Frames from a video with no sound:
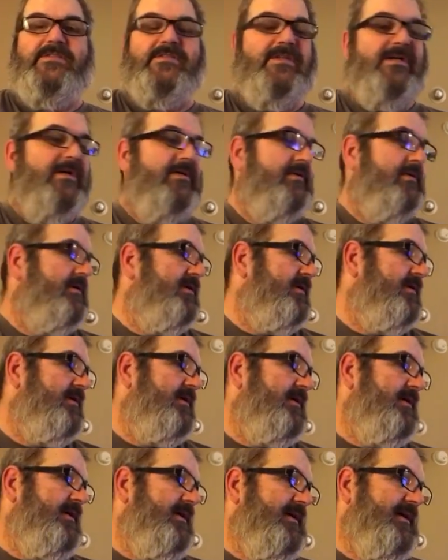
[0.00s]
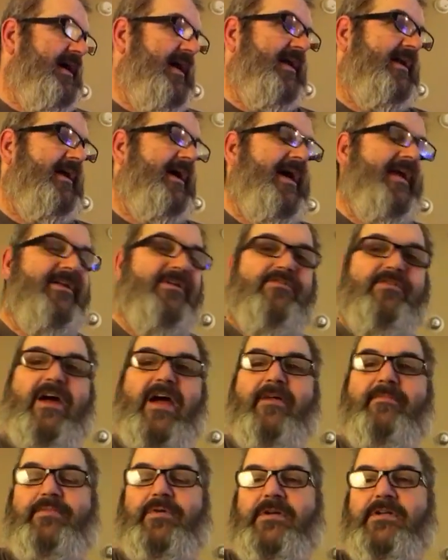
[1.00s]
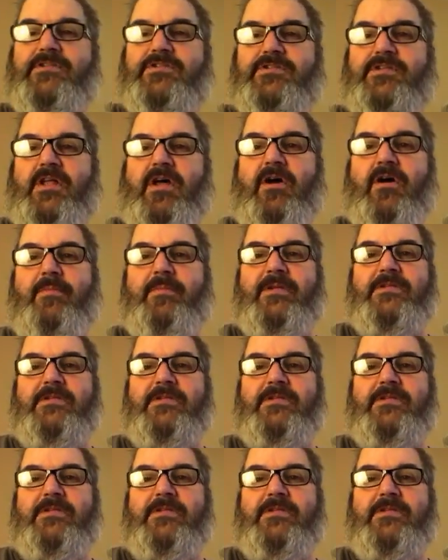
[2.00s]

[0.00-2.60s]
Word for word: So kind of had to drive pretty slow,